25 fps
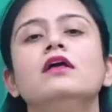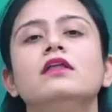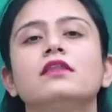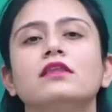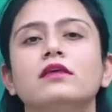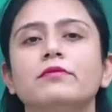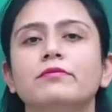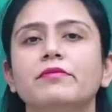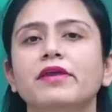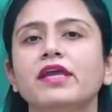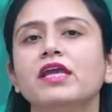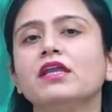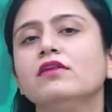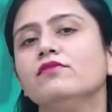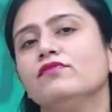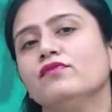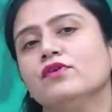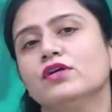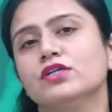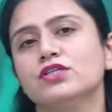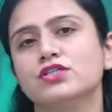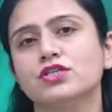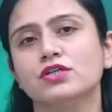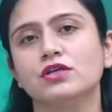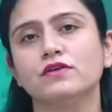The main
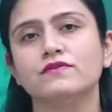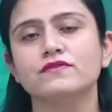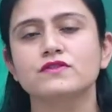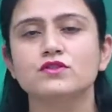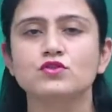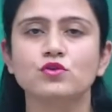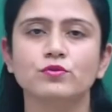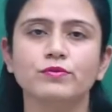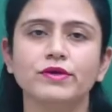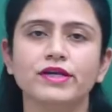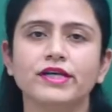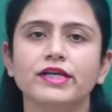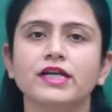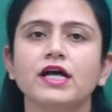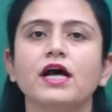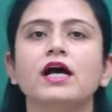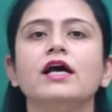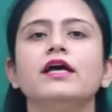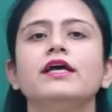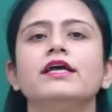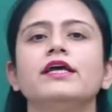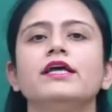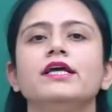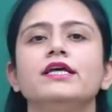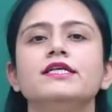function of
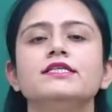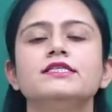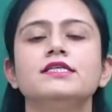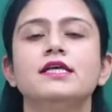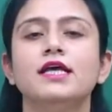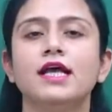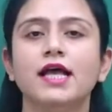stomata is